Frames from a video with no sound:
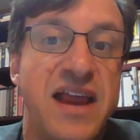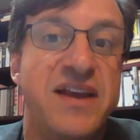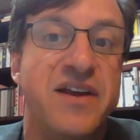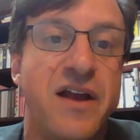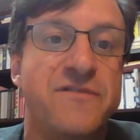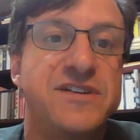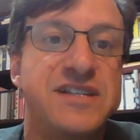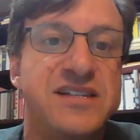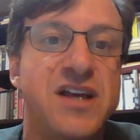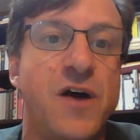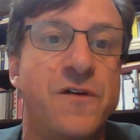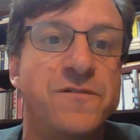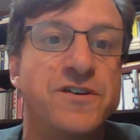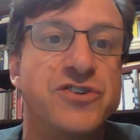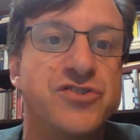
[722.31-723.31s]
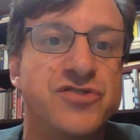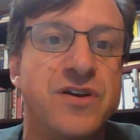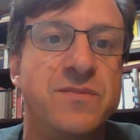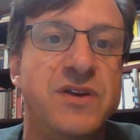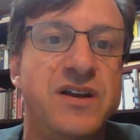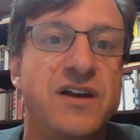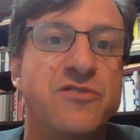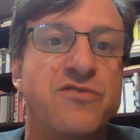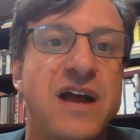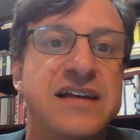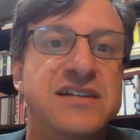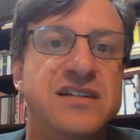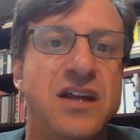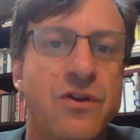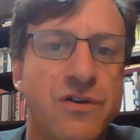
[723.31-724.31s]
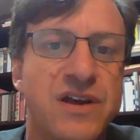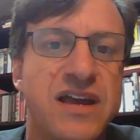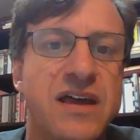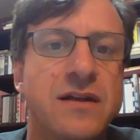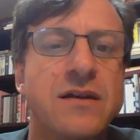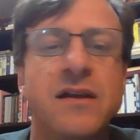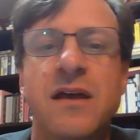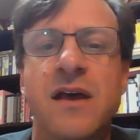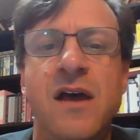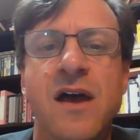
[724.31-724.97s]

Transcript: in and of itself, contribute a criterion